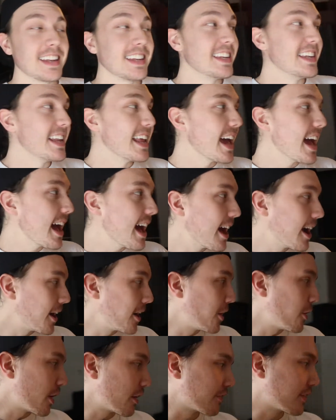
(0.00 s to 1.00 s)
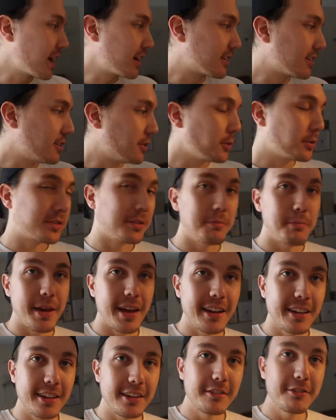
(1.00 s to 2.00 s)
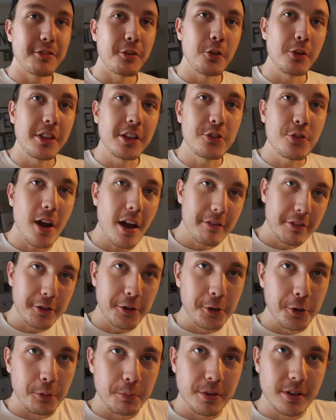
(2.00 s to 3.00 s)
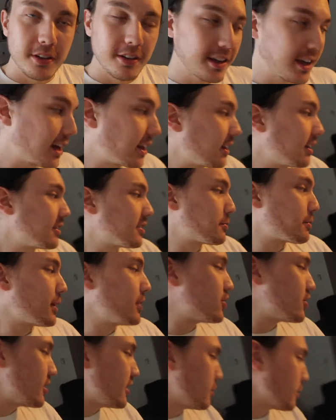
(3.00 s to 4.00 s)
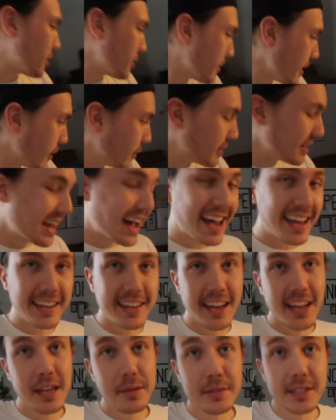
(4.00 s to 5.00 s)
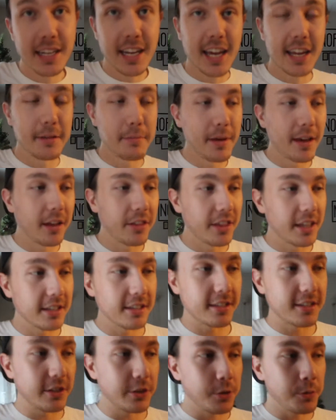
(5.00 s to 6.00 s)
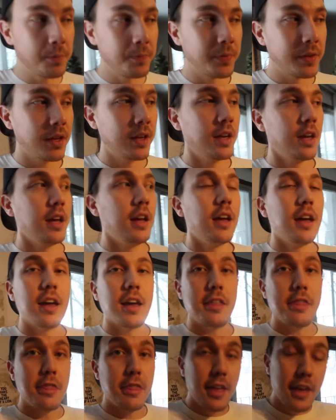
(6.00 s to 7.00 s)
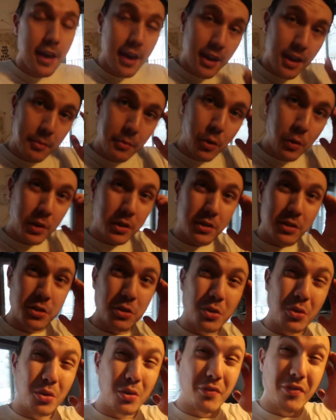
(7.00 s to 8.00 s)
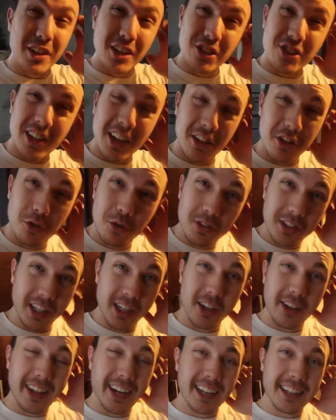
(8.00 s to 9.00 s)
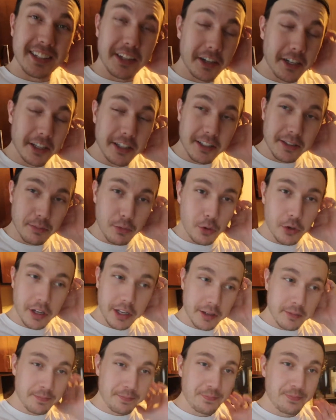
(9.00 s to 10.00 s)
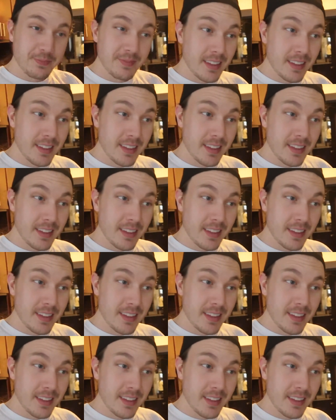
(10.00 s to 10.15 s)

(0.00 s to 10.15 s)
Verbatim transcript: Now I've got to do some mailing for the travel group. I got a spreadsheet with about nine names that I got to mail things to. And then I'm going to finish that newsletter that I started this morning.